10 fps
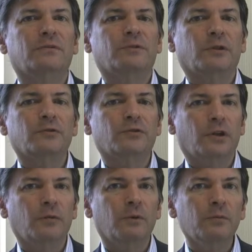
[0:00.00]

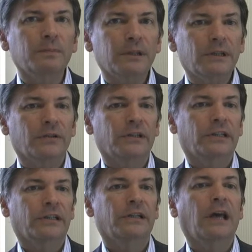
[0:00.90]
prodromal
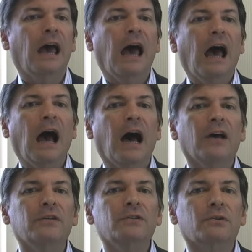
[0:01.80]
period
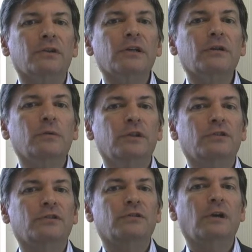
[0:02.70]
uh, during
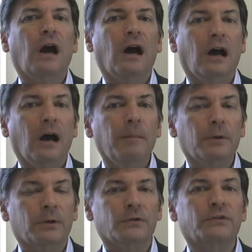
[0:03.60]
which uh, a
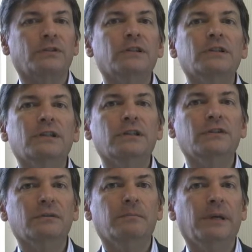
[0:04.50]
person is
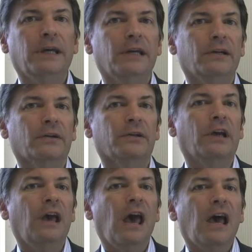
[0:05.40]
impaired.
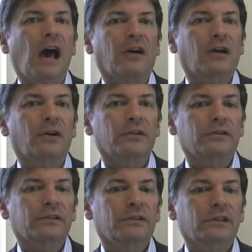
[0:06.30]
Uh,
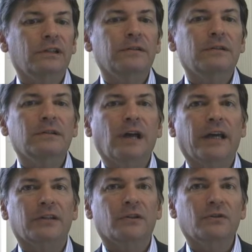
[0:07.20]
currently, the
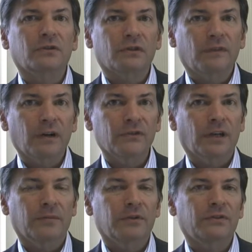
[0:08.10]
diagnosis of
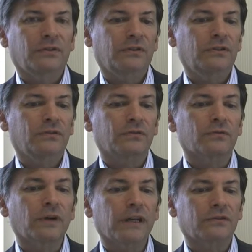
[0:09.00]
Alzheimer's disease
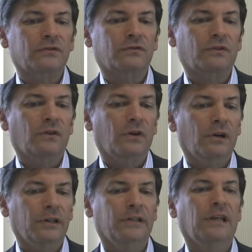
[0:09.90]
rests
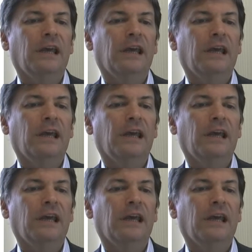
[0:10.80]
on